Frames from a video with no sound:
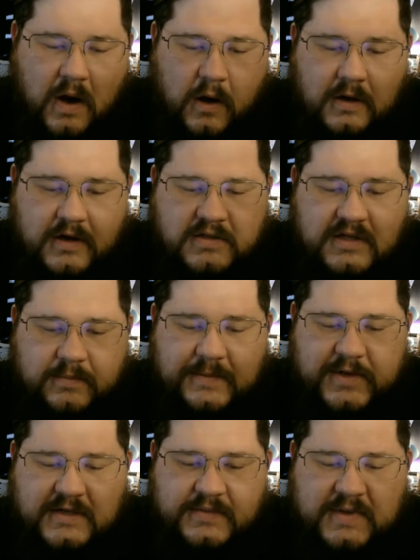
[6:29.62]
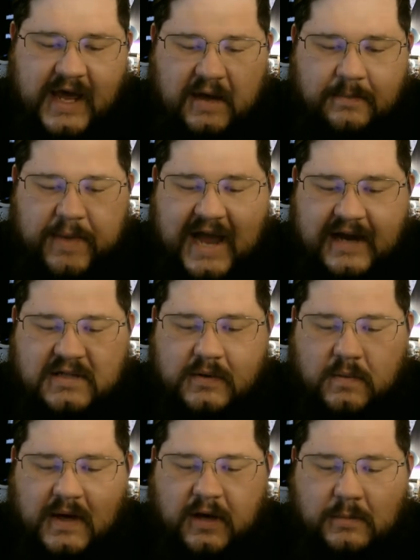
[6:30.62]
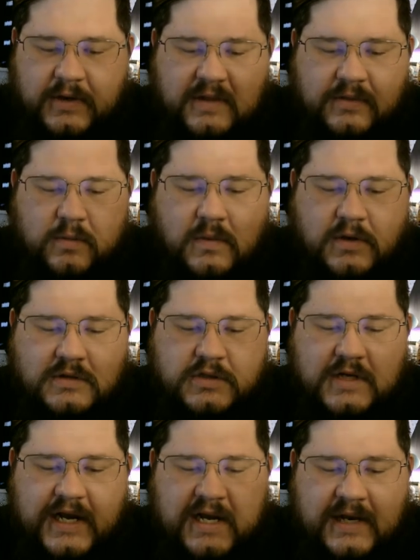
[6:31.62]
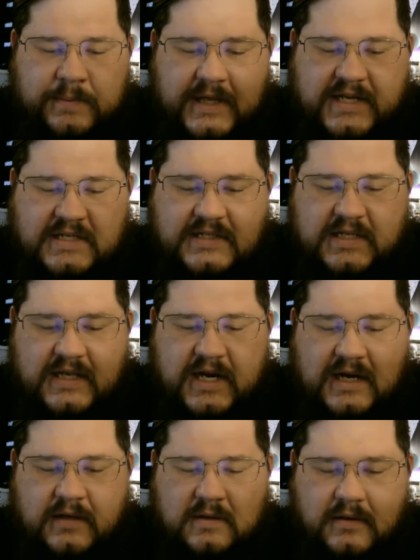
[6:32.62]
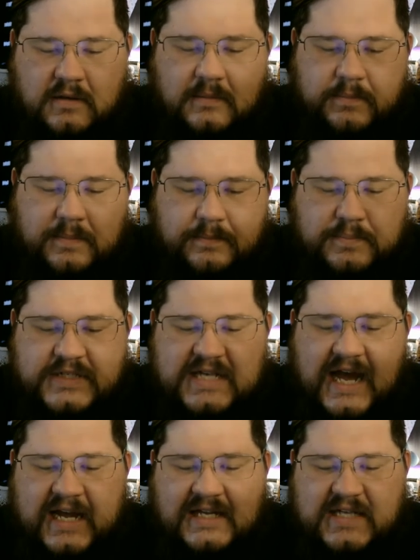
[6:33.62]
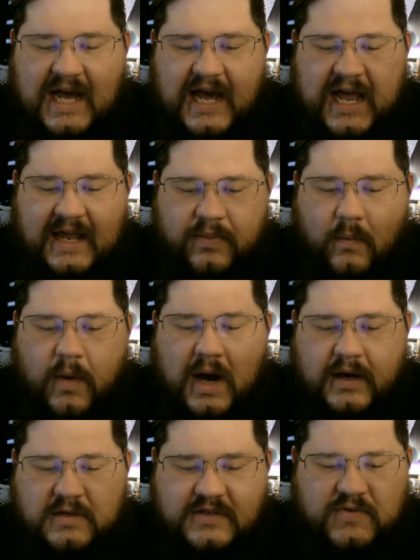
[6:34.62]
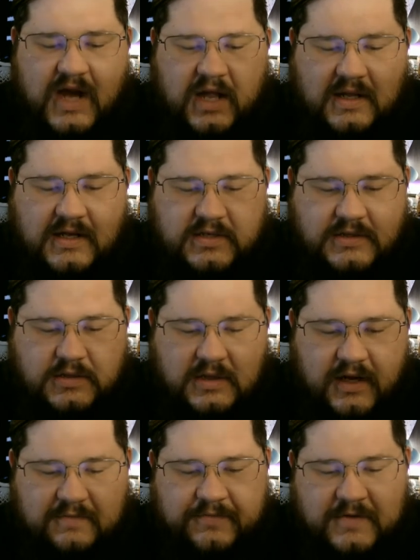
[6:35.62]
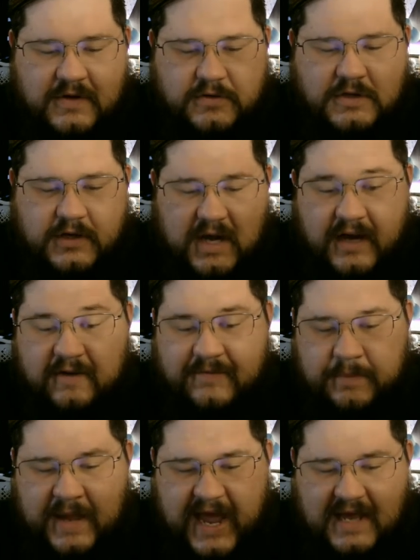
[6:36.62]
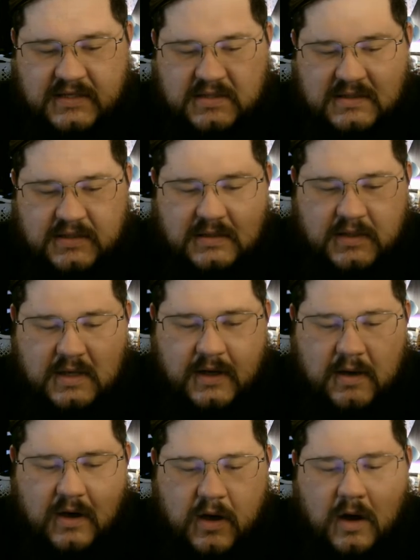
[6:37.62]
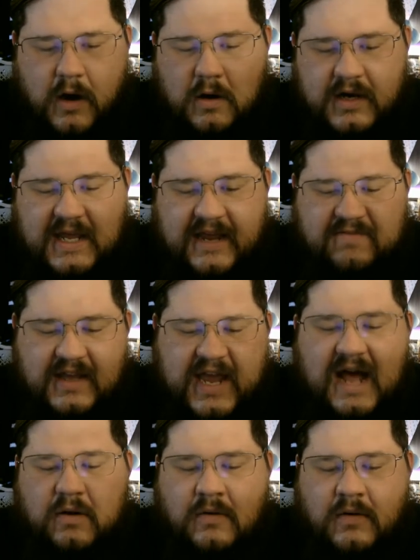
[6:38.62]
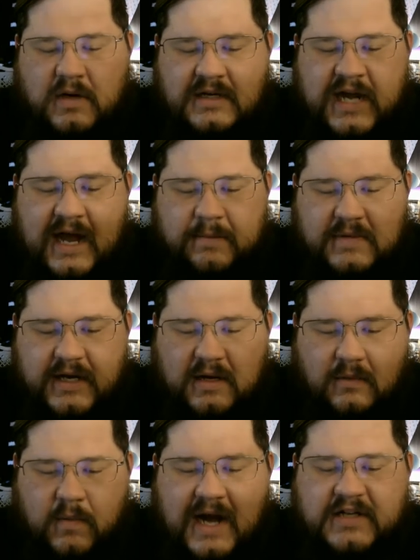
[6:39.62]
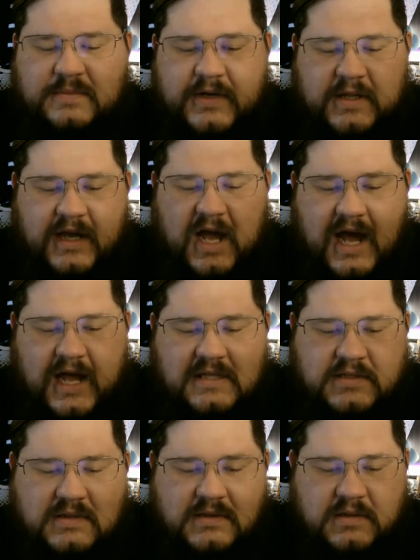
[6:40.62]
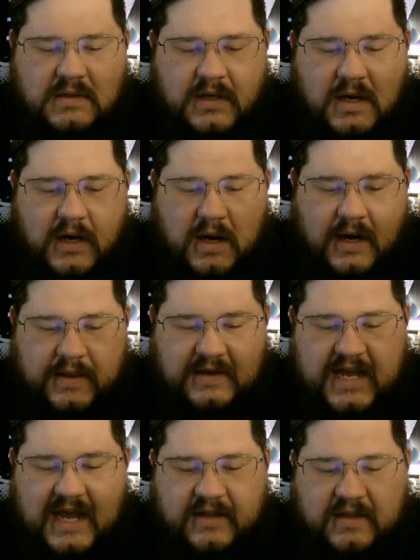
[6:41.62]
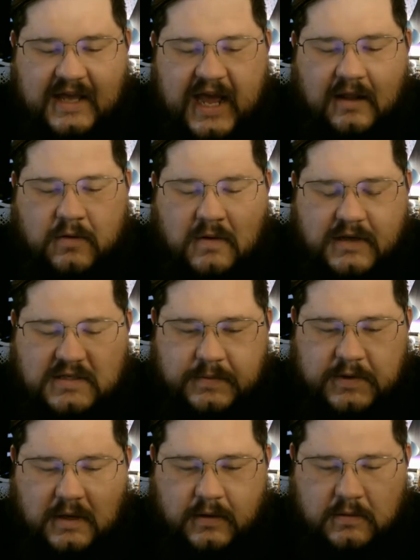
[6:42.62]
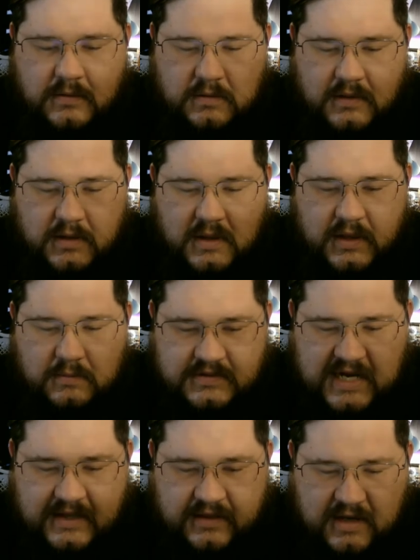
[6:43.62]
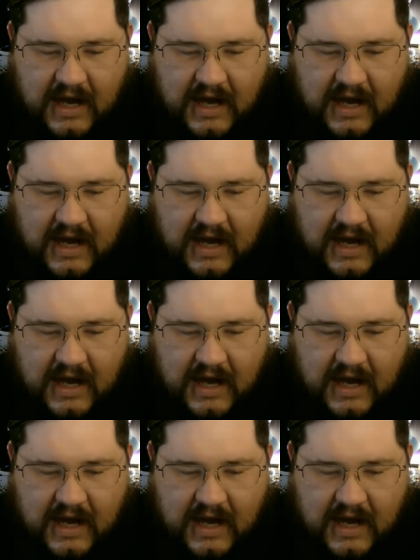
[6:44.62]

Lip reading: Odin took Mimir's head back to the well beneath the world tree, and he placed it there, beside his eye in the waters of knowledge of the future and of the past. Odin gave the Gallarhorn to Heimdall, watchman of the gods. On the day the Gallarhorn is blown, it will wake